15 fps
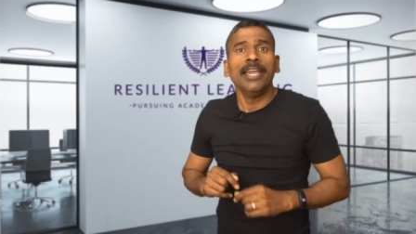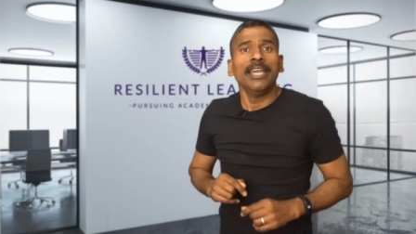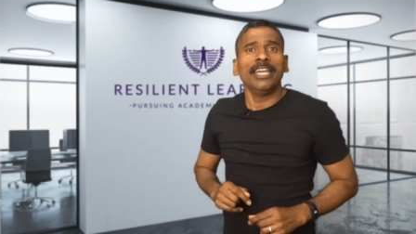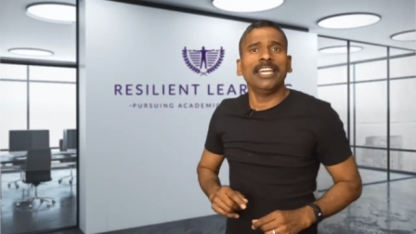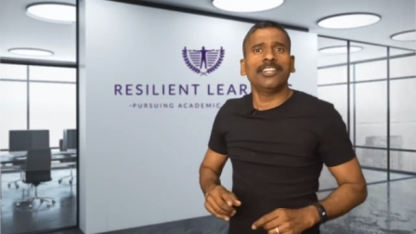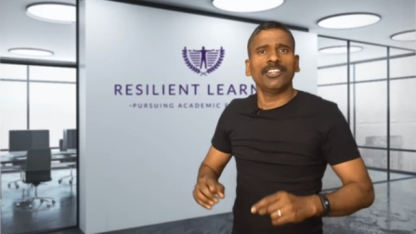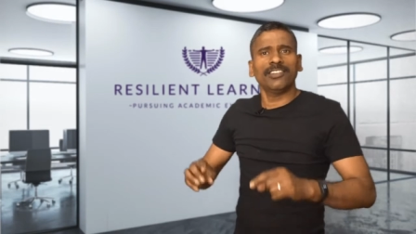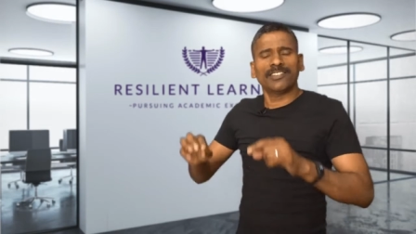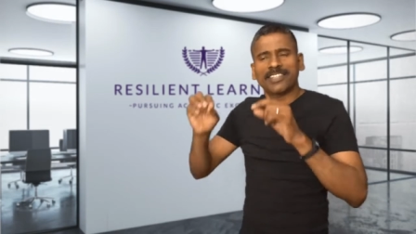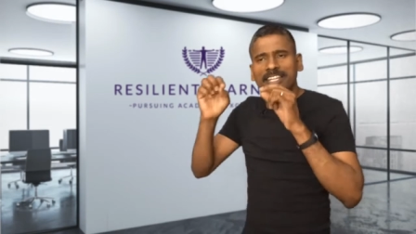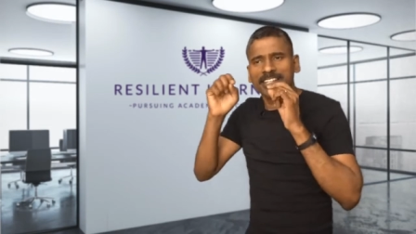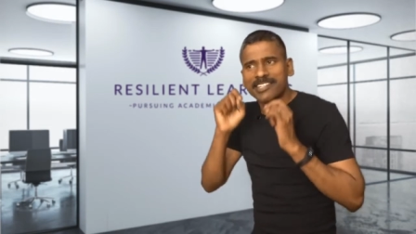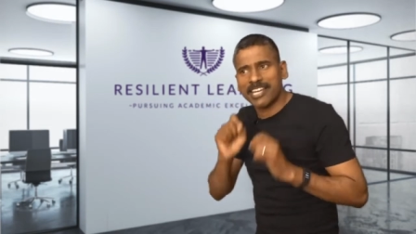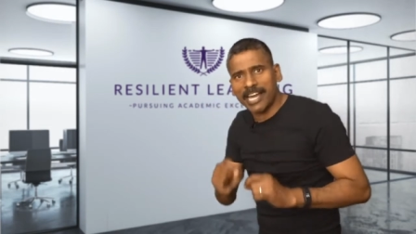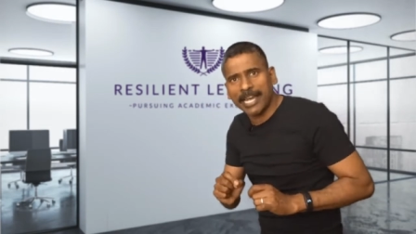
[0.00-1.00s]
It is the
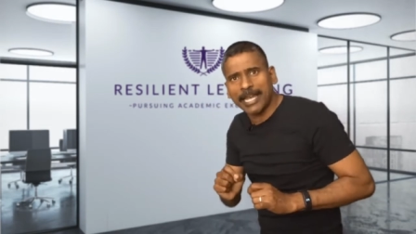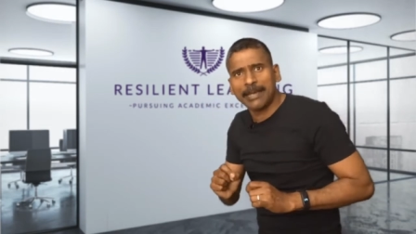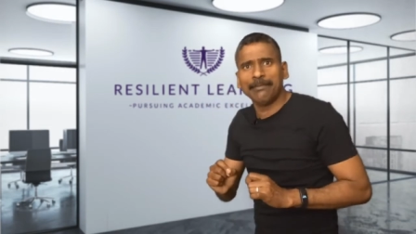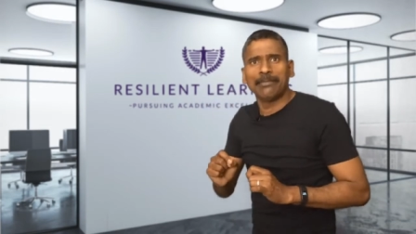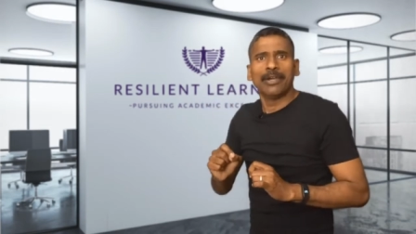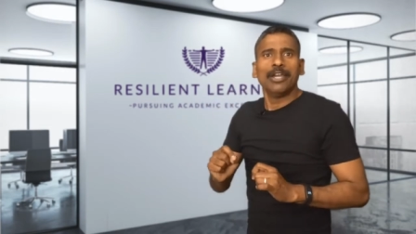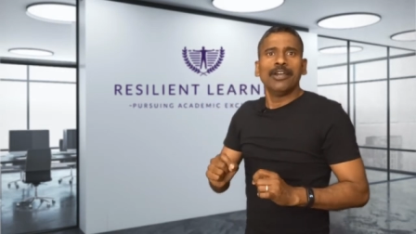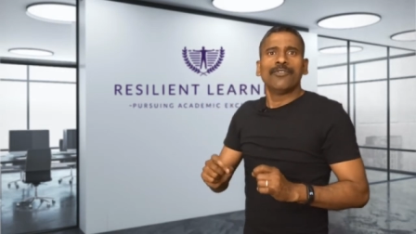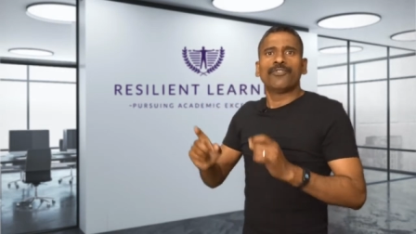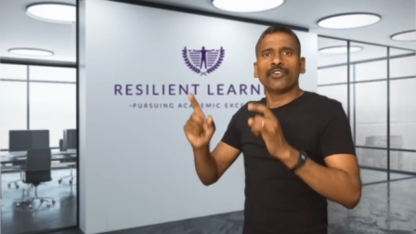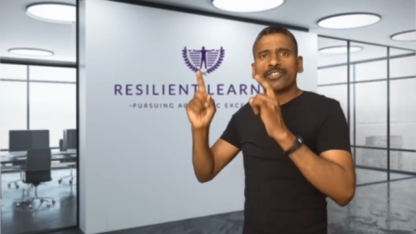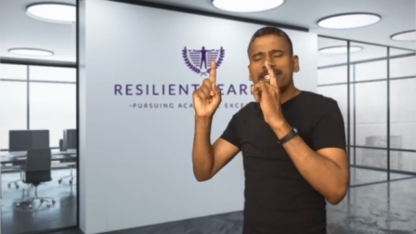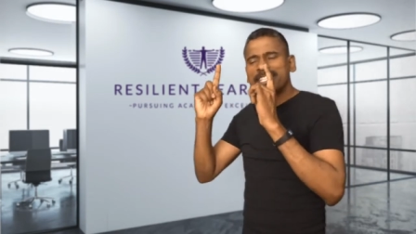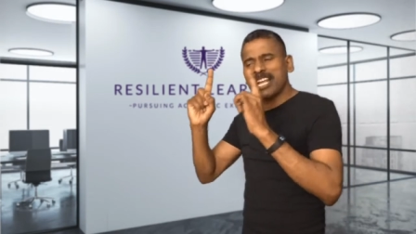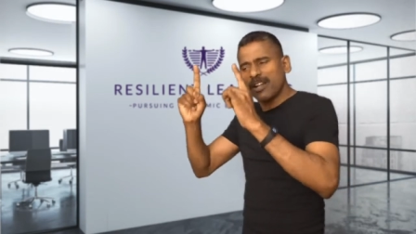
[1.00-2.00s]
time for
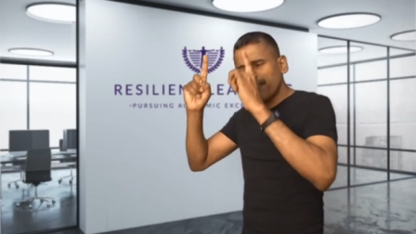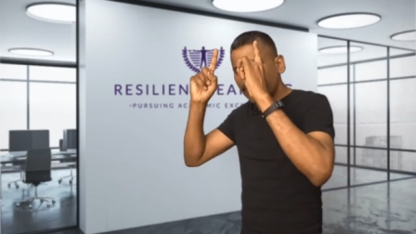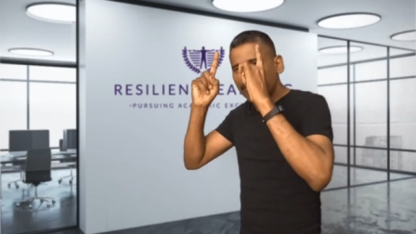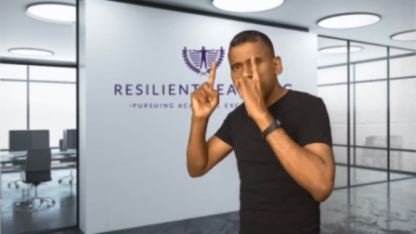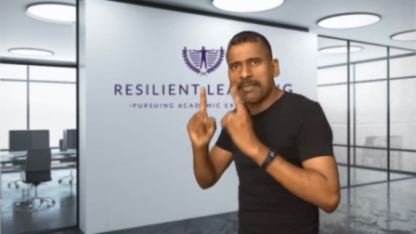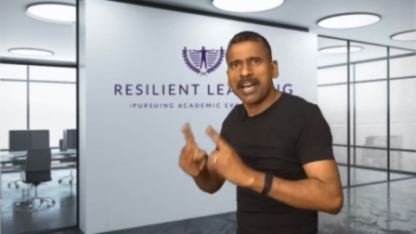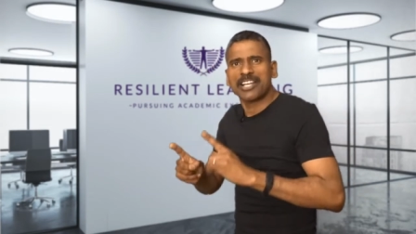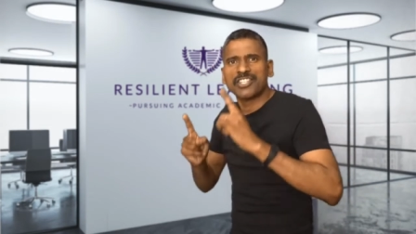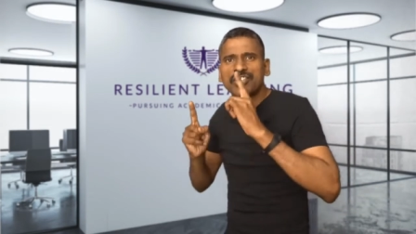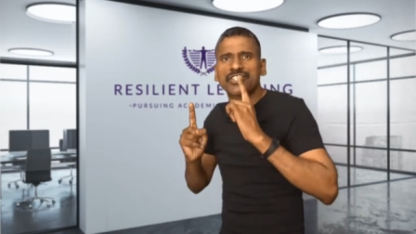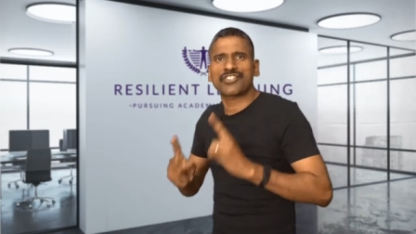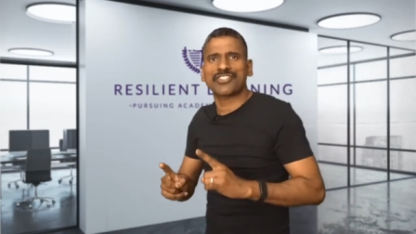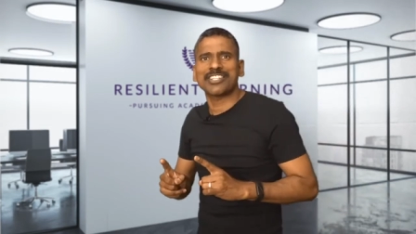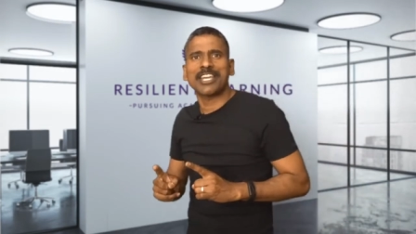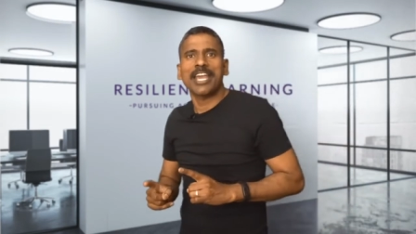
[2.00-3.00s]

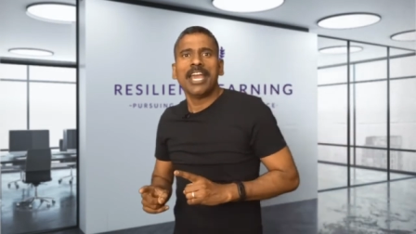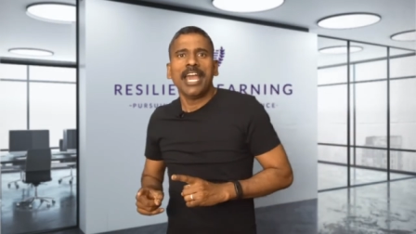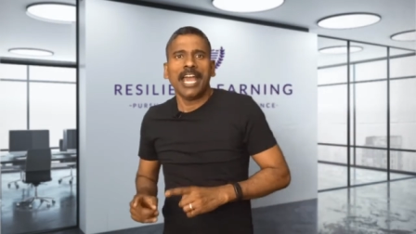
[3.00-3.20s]
self-mastery